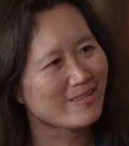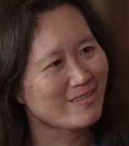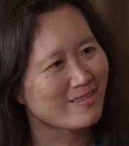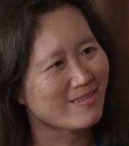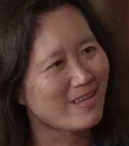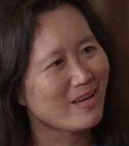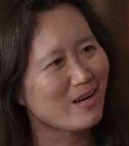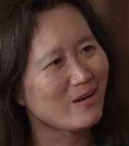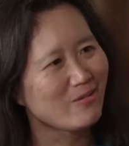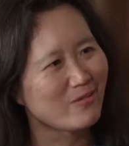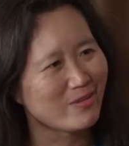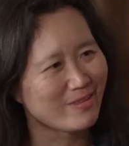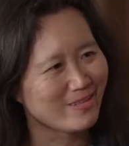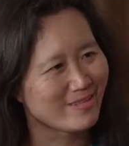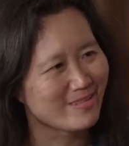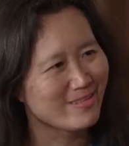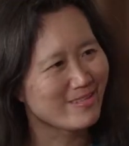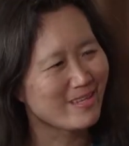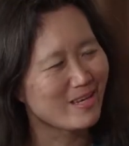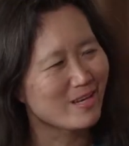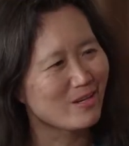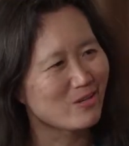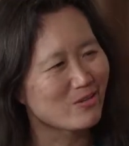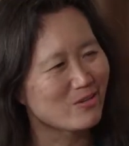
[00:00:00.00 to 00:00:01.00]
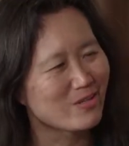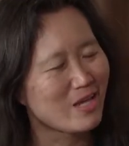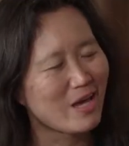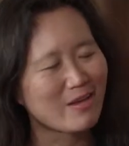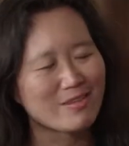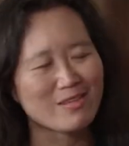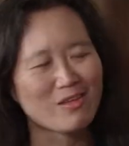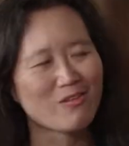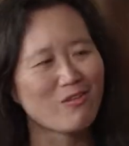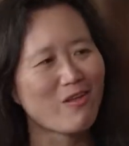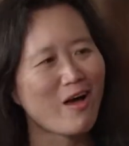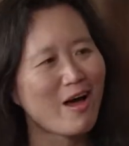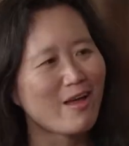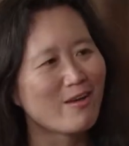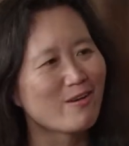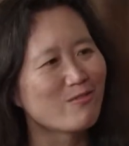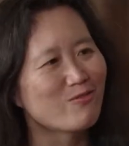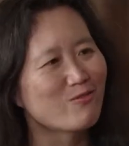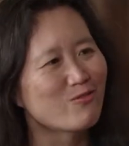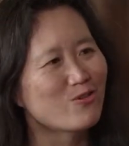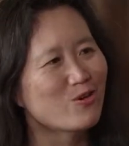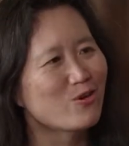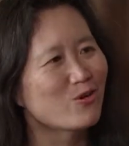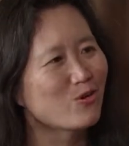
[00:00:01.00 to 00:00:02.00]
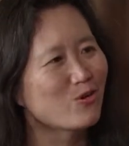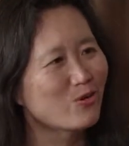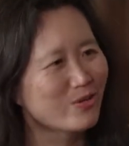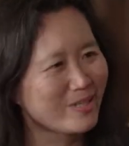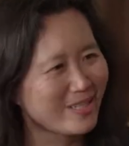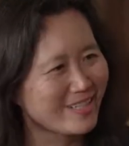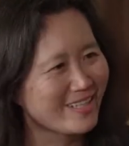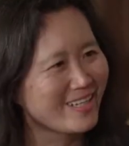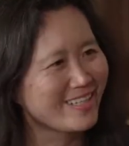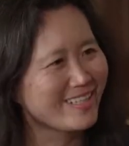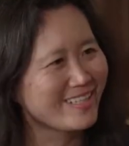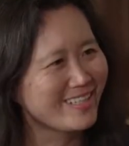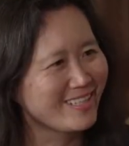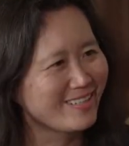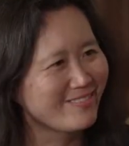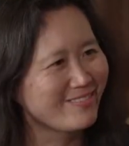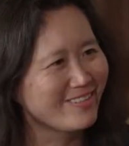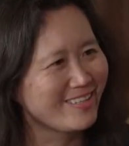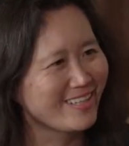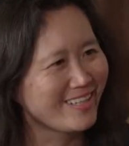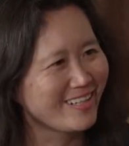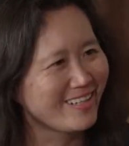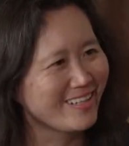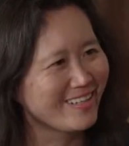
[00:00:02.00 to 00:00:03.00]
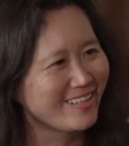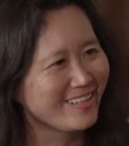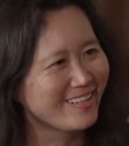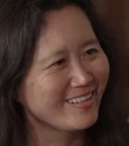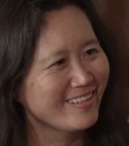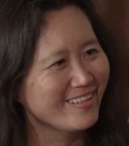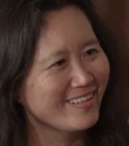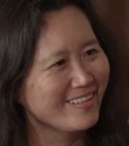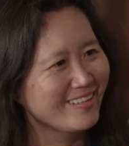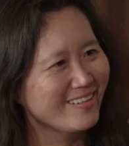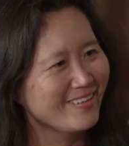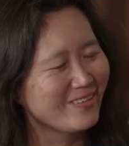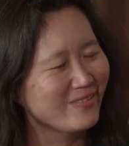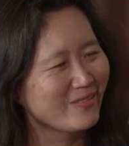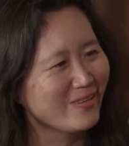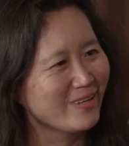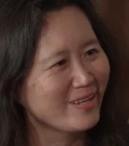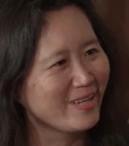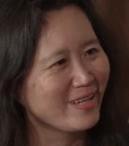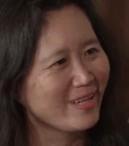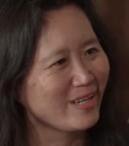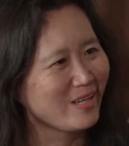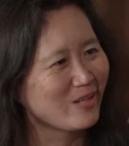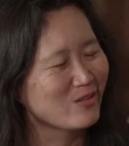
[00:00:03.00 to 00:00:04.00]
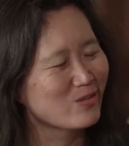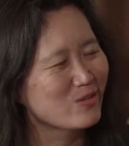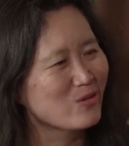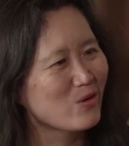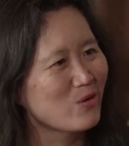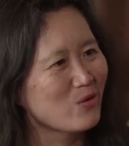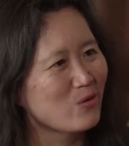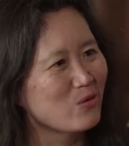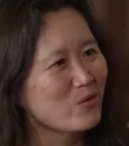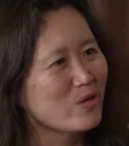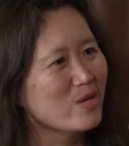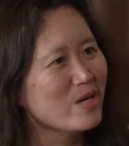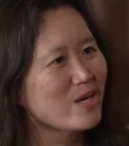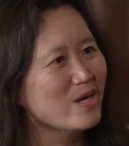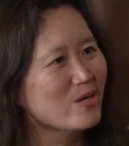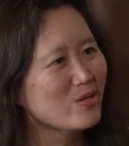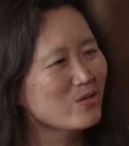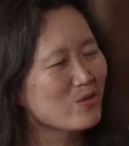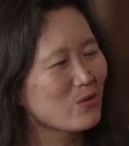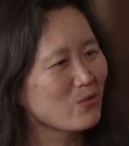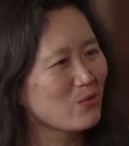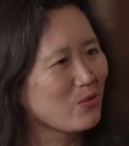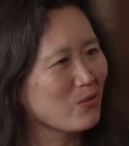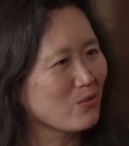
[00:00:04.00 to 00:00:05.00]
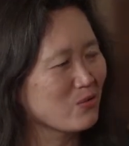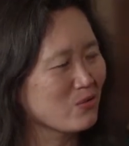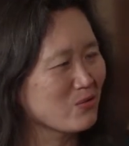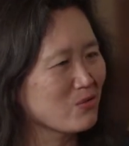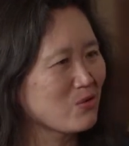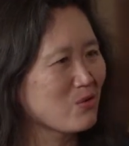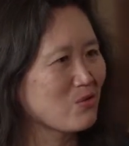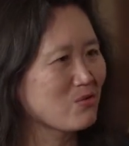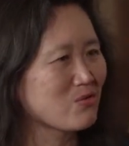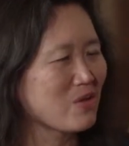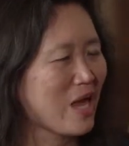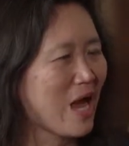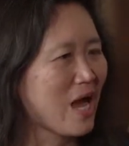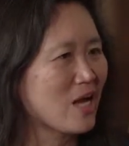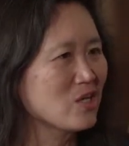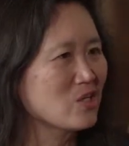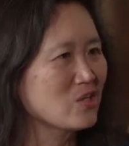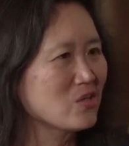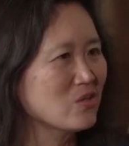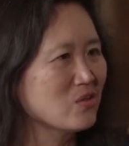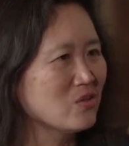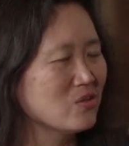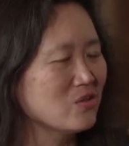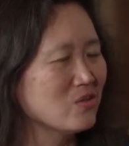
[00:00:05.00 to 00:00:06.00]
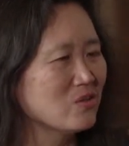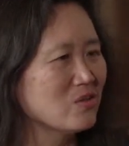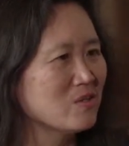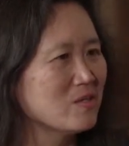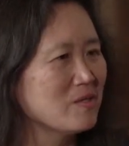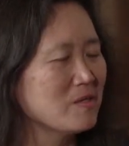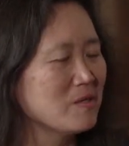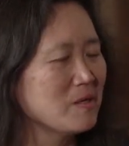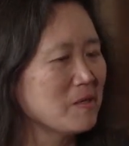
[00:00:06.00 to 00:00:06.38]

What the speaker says: itself and the cells has a lot of neural connectivity. Okay, and so there's actual